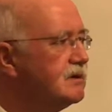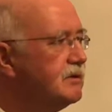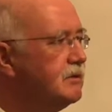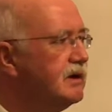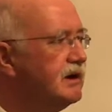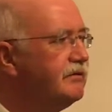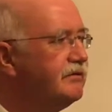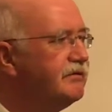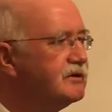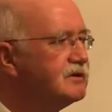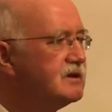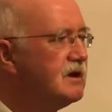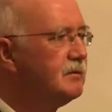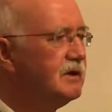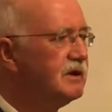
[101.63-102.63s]
away for
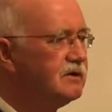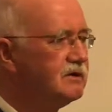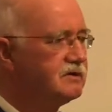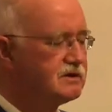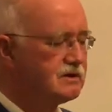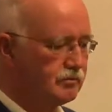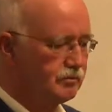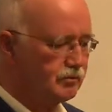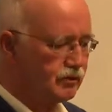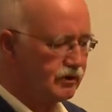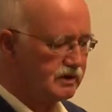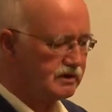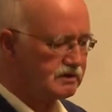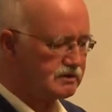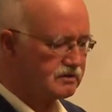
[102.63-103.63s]
some years at
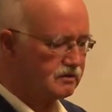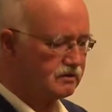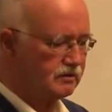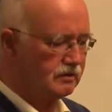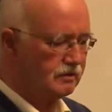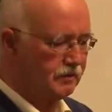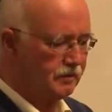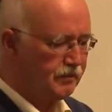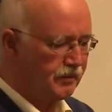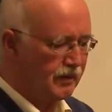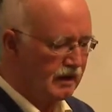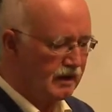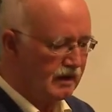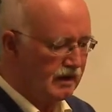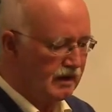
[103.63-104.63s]
boarding school
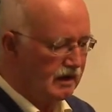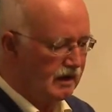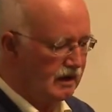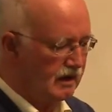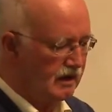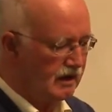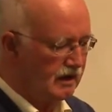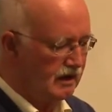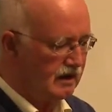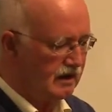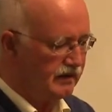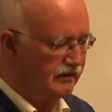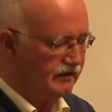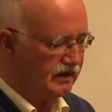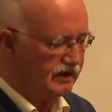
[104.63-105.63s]
uh,
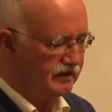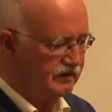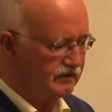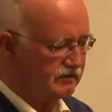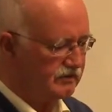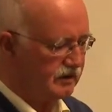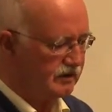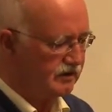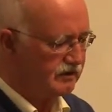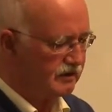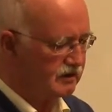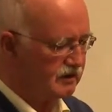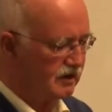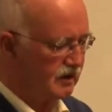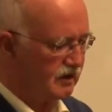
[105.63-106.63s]
and then at Trinity
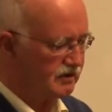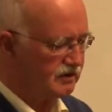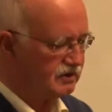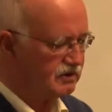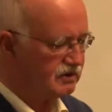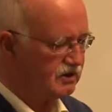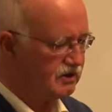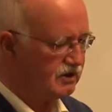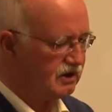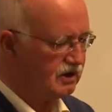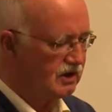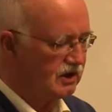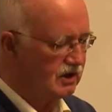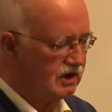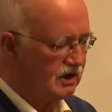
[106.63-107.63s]
College,
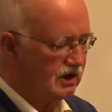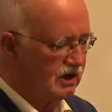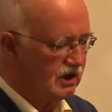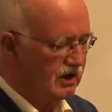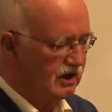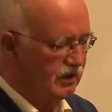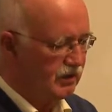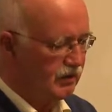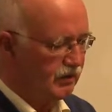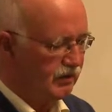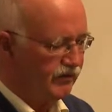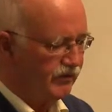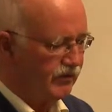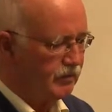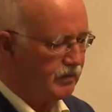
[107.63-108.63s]

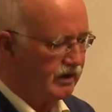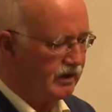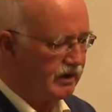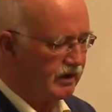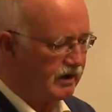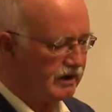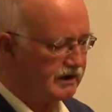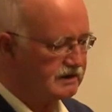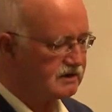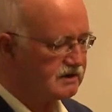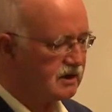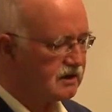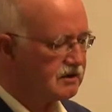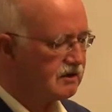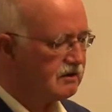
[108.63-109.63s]
from where I
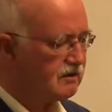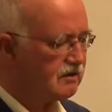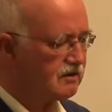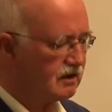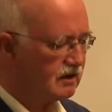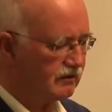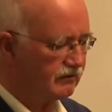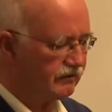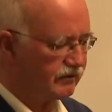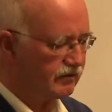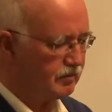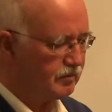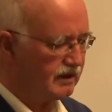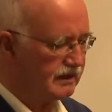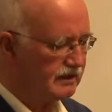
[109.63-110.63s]
started looking for
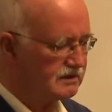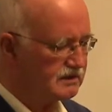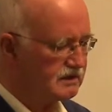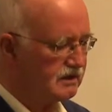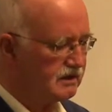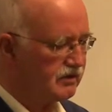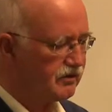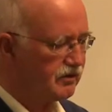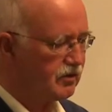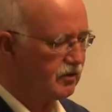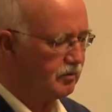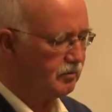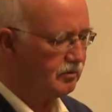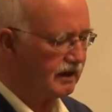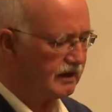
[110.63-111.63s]
a place near the
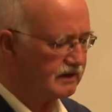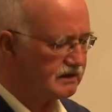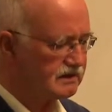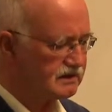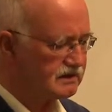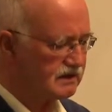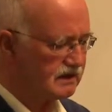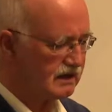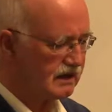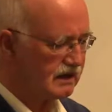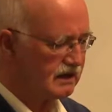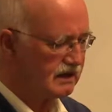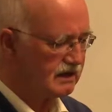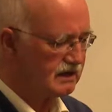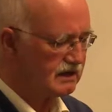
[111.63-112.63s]
home place
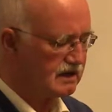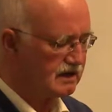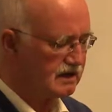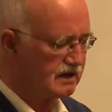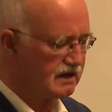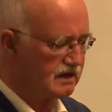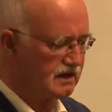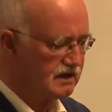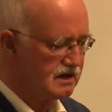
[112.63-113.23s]
and uh,